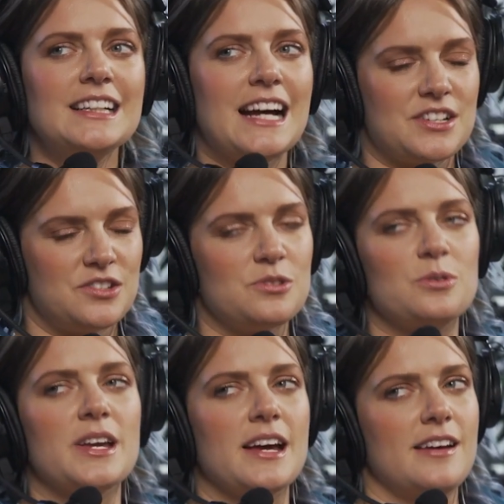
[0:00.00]
I do,
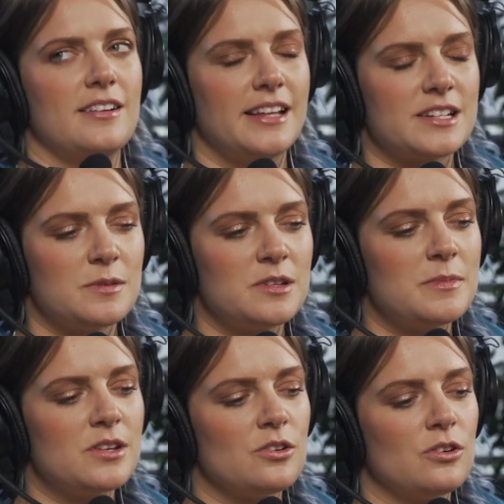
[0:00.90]
yeah. Like to be in the
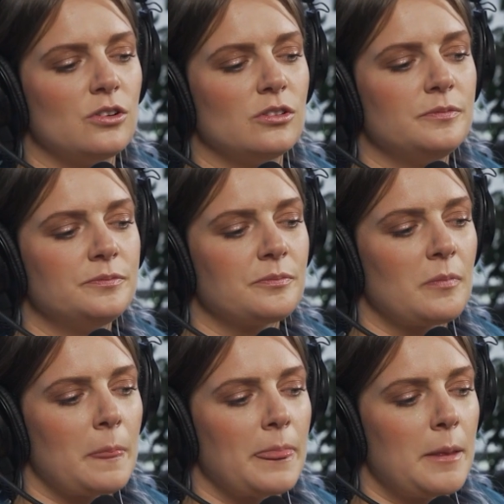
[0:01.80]
middle,
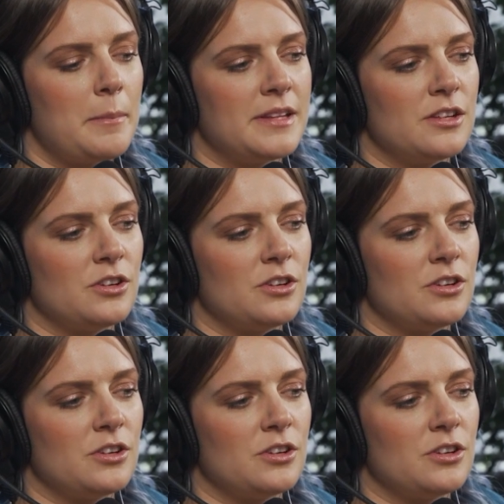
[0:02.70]
but then you're